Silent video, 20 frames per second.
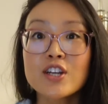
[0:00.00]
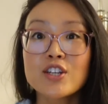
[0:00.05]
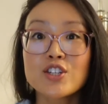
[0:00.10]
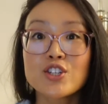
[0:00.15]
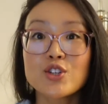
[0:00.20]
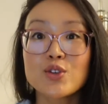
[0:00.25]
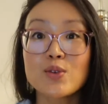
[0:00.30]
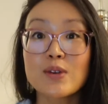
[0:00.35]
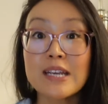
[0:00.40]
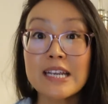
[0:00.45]

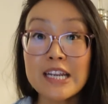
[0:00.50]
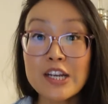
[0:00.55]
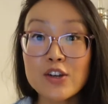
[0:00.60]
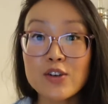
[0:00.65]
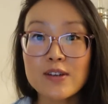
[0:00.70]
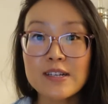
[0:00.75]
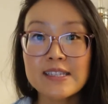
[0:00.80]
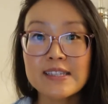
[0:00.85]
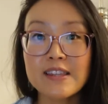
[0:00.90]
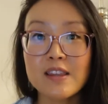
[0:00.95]
to
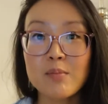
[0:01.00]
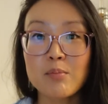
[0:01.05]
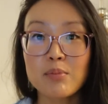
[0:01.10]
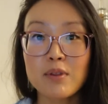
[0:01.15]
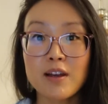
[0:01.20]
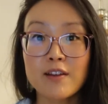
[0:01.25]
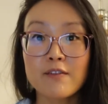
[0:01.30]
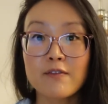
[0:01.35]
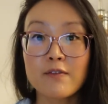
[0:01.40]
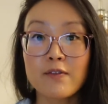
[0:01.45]
increase the
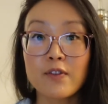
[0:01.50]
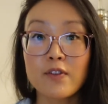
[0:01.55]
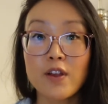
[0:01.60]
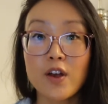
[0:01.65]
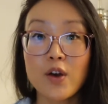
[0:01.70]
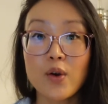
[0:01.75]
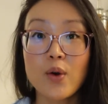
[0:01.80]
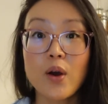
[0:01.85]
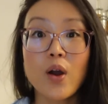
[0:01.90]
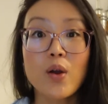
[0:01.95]
blood
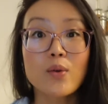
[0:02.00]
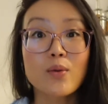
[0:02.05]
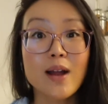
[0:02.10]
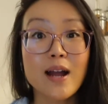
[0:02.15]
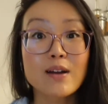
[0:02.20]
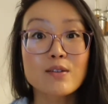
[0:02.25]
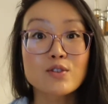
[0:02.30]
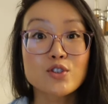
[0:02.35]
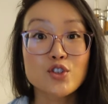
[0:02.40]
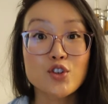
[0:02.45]
flow
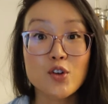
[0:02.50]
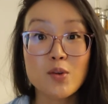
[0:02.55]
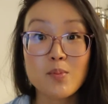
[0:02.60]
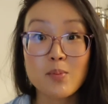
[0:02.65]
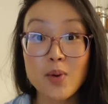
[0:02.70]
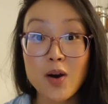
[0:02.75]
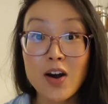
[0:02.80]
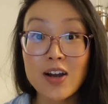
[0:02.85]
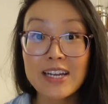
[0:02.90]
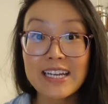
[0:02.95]
around your
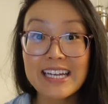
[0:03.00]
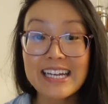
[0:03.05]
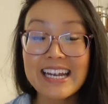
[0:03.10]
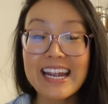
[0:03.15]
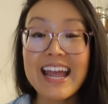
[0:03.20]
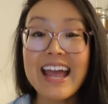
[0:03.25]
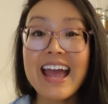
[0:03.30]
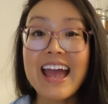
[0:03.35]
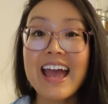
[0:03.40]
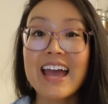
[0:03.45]
body
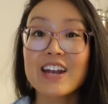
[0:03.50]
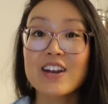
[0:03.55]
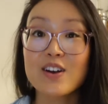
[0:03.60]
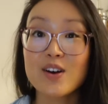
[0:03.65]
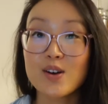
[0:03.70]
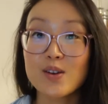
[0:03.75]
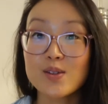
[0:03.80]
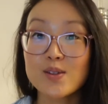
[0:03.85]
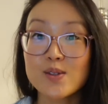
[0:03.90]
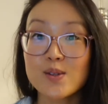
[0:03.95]
and
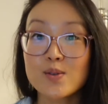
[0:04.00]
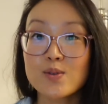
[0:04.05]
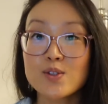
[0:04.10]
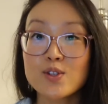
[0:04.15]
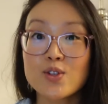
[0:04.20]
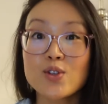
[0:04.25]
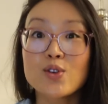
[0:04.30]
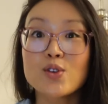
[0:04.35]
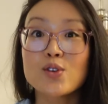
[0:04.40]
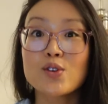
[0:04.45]
also
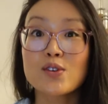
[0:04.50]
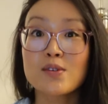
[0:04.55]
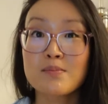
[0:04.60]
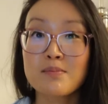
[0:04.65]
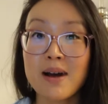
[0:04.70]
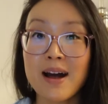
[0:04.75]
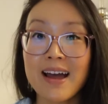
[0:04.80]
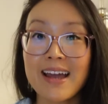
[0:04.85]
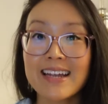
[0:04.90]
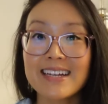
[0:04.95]
to your
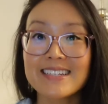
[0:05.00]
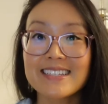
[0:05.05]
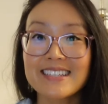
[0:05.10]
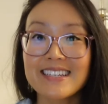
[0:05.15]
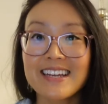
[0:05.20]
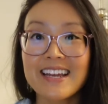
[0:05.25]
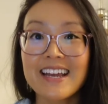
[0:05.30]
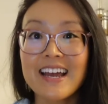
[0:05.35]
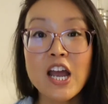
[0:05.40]
mind.